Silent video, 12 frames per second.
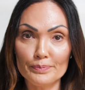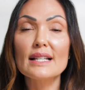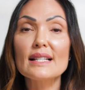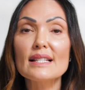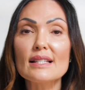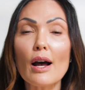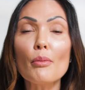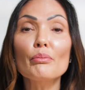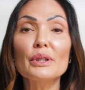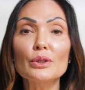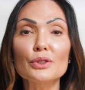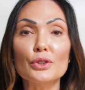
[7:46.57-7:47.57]
Some
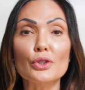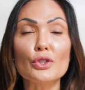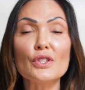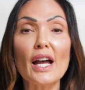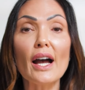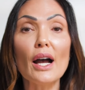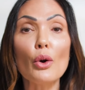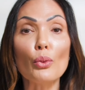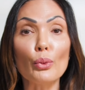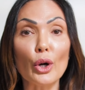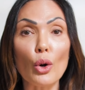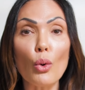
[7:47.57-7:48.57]
builders
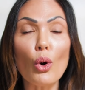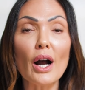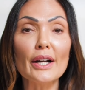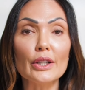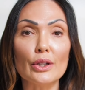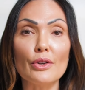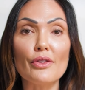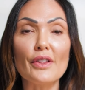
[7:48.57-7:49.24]
require